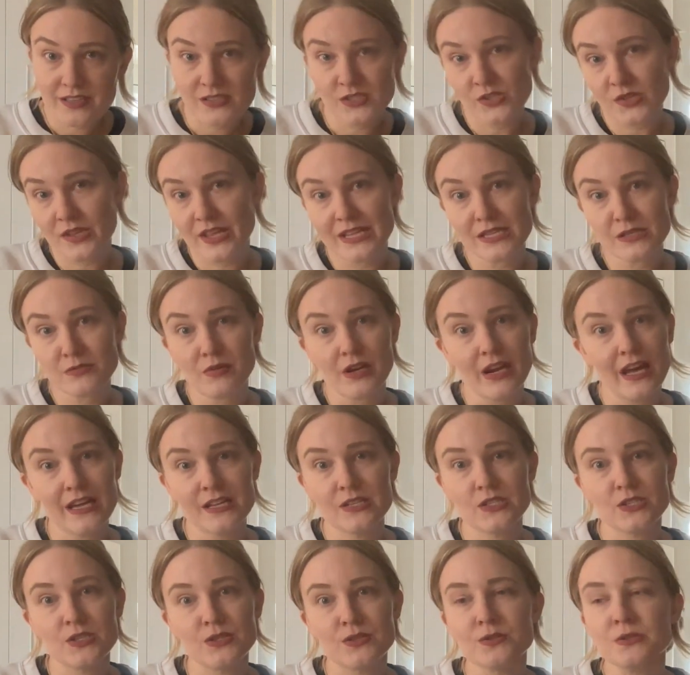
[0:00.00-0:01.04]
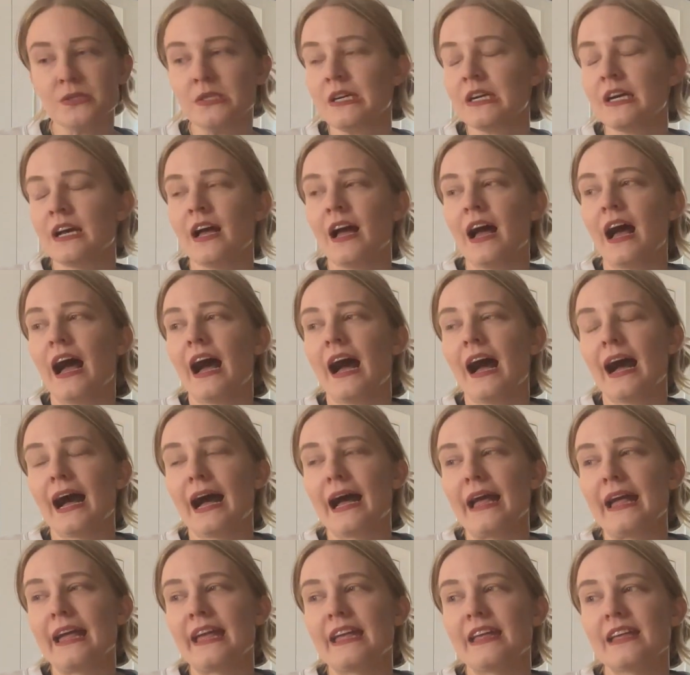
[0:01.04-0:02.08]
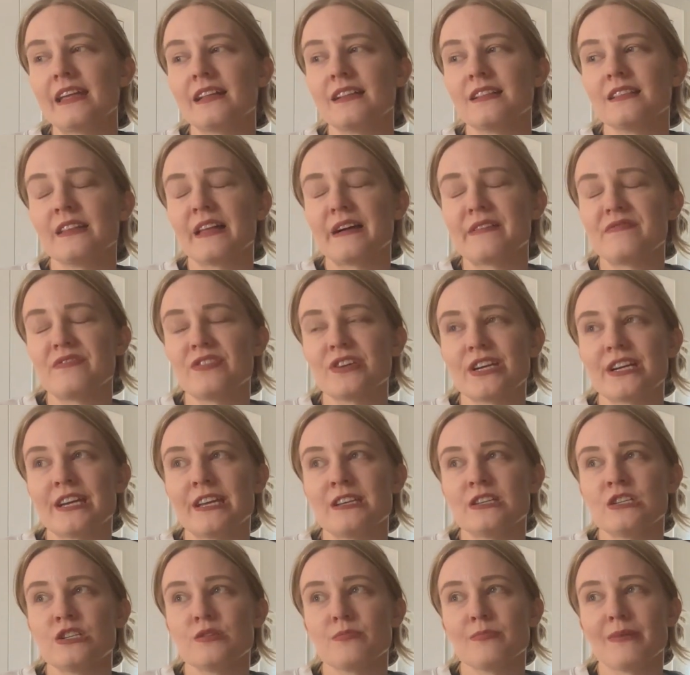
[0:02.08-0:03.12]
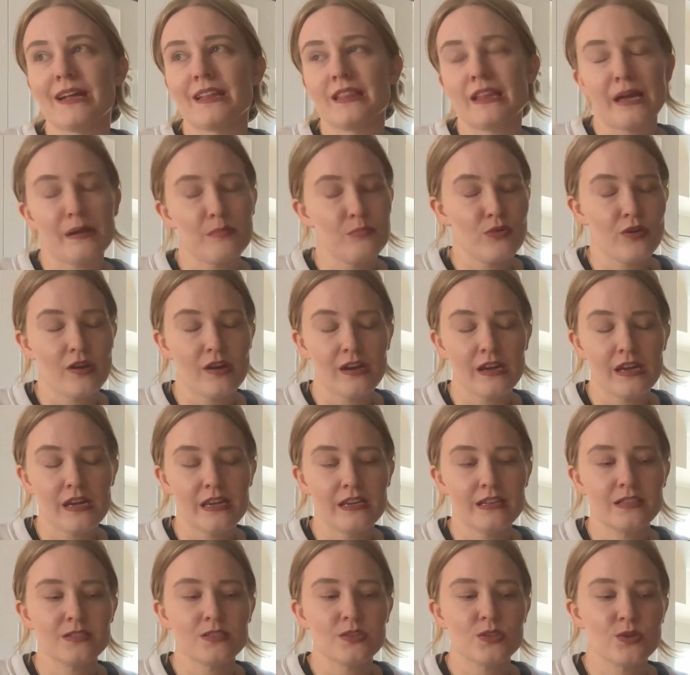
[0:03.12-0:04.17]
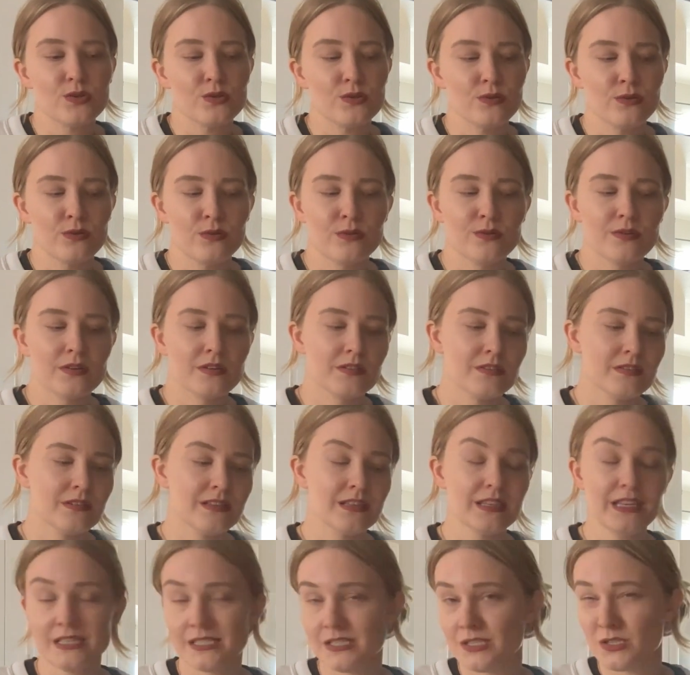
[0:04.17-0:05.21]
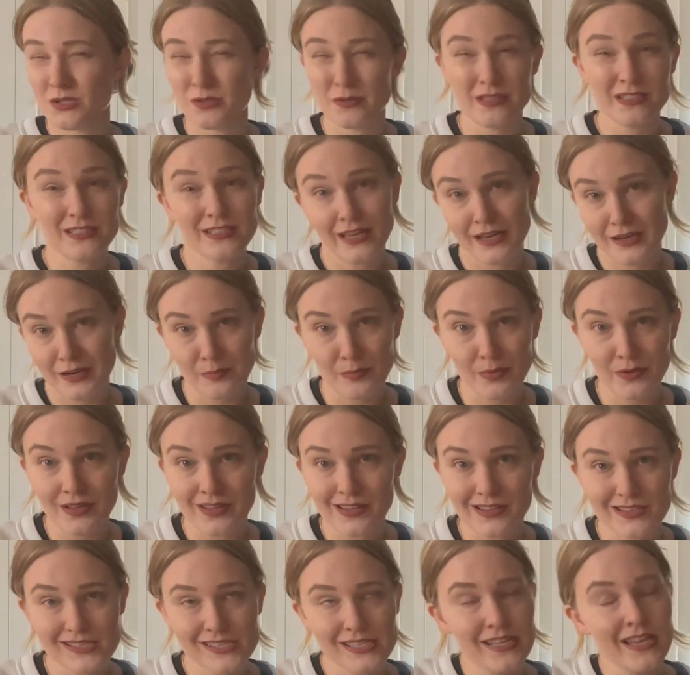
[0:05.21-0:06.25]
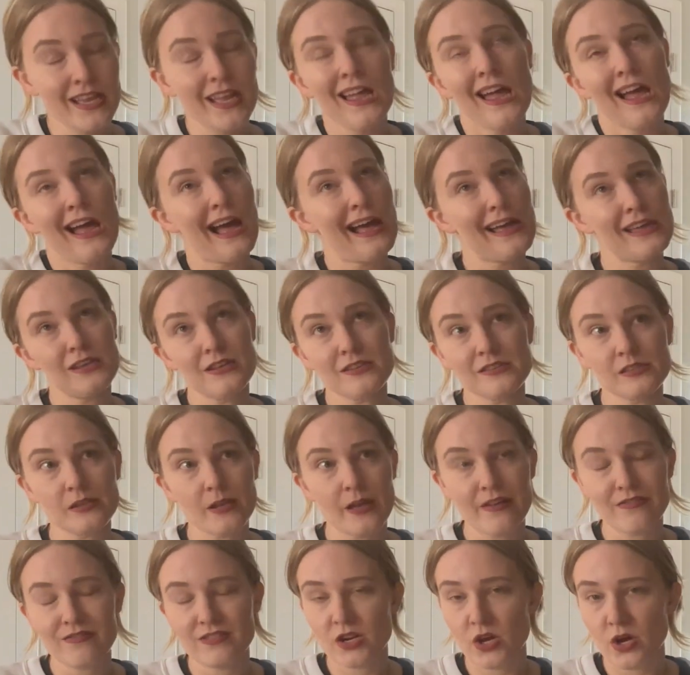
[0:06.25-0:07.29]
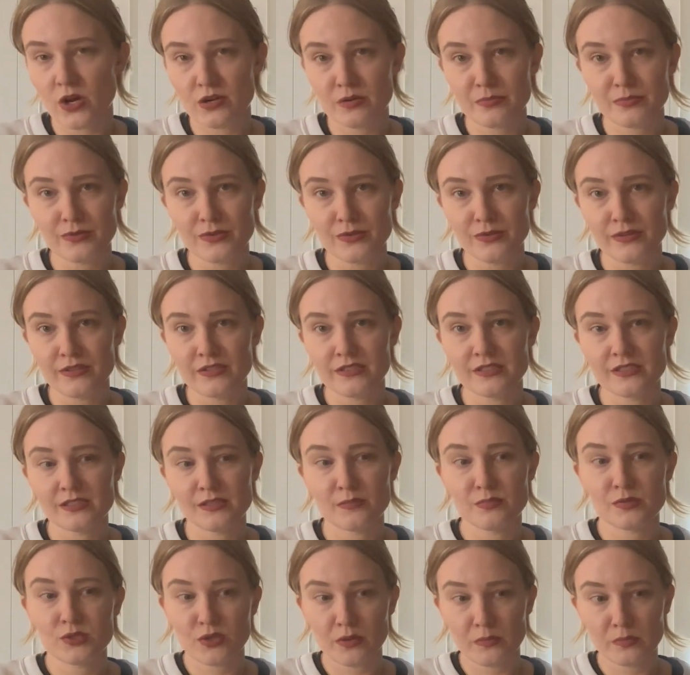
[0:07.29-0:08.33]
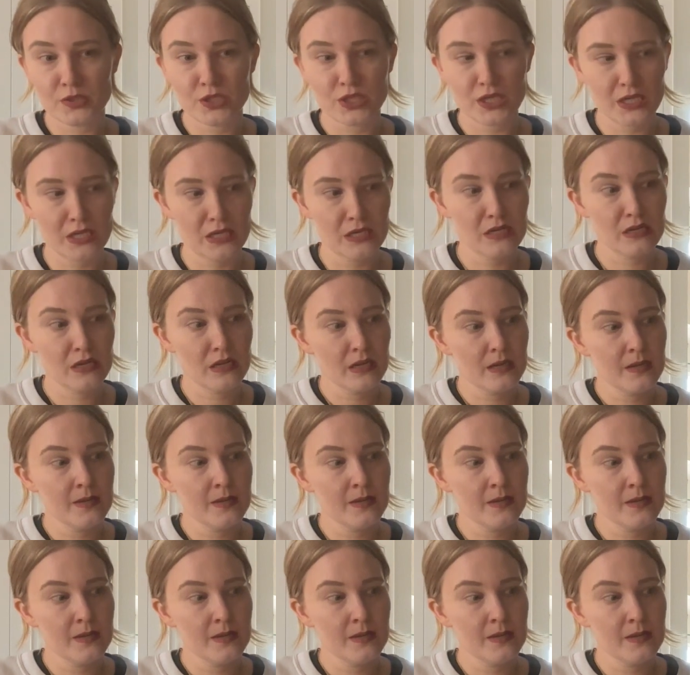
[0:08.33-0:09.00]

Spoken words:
So that's what I do. I leverage my library to listen to a ton of books. I also have an Audible subscription.